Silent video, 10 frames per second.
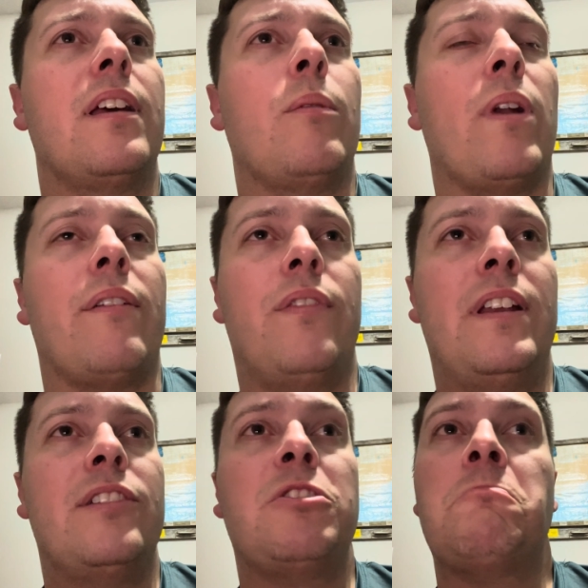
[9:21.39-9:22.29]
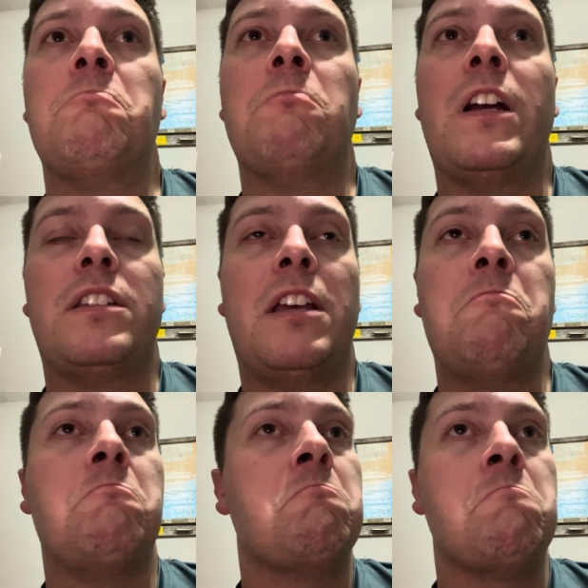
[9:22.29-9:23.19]
When I finished, I
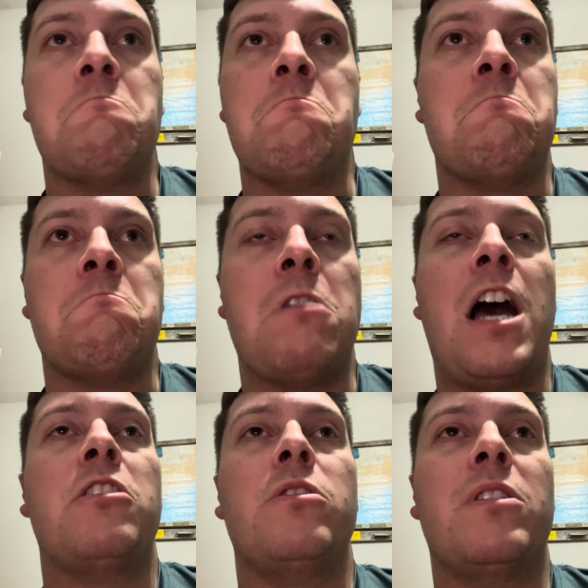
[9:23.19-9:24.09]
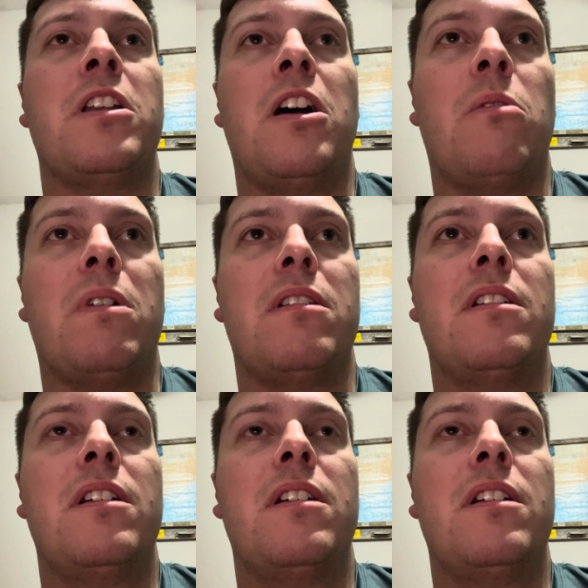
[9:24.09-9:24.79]
said, not doing another one.